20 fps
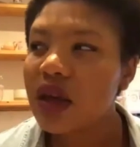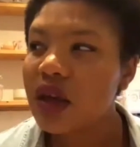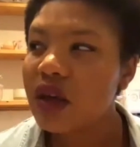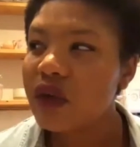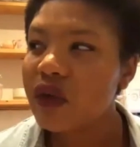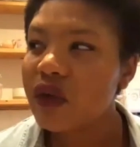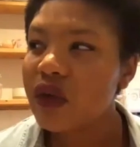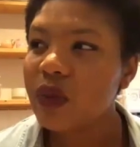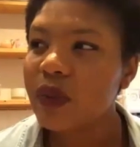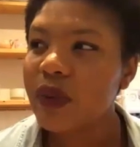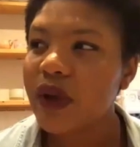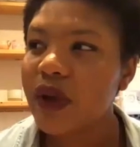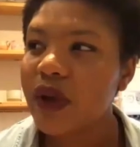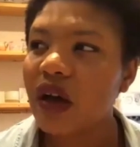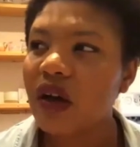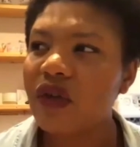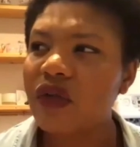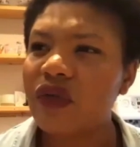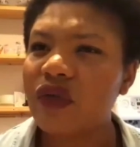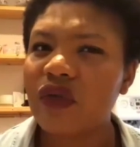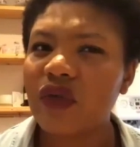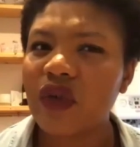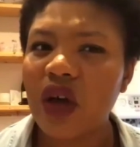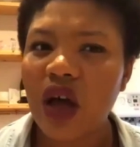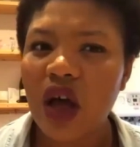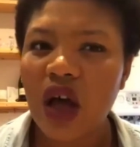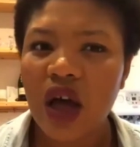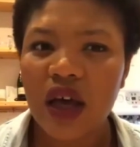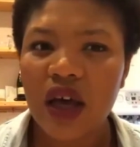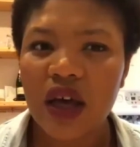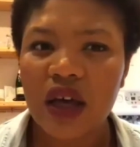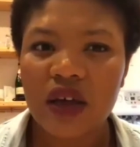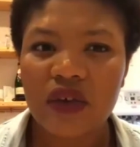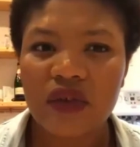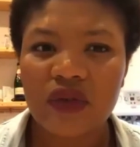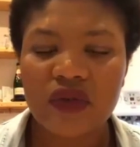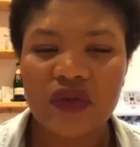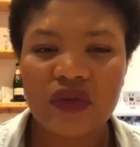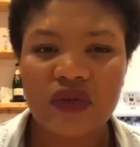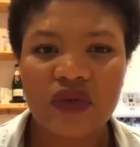it was about 5
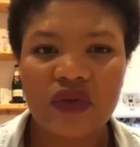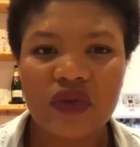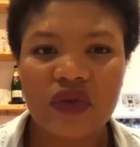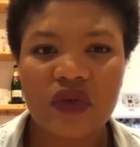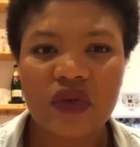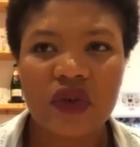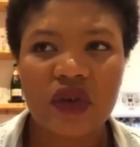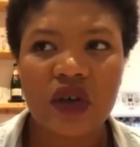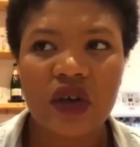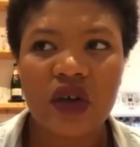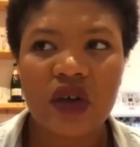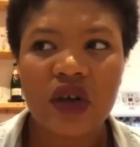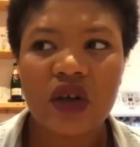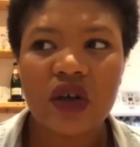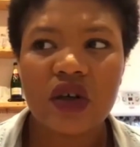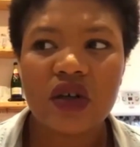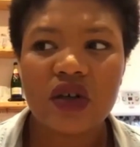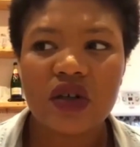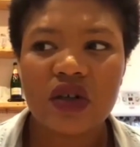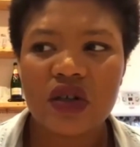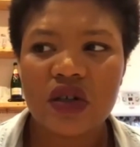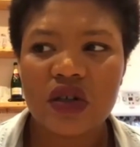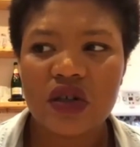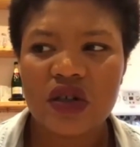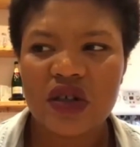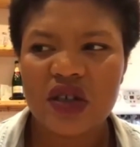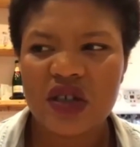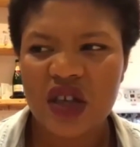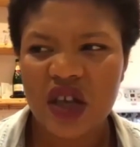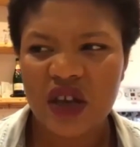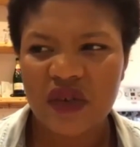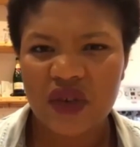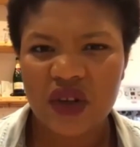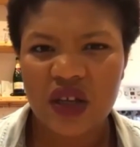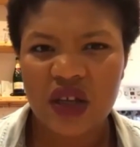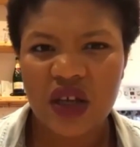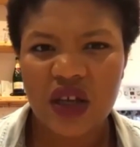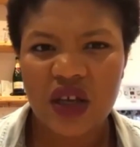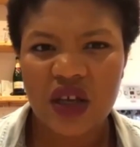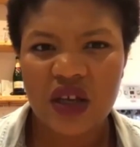to 7
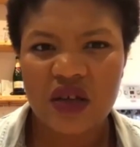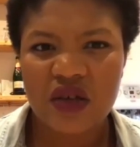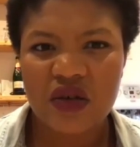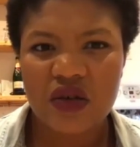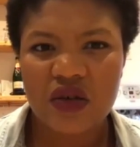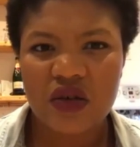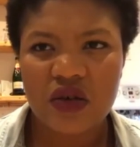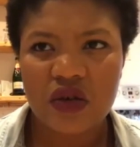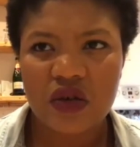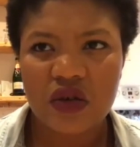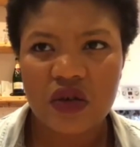years.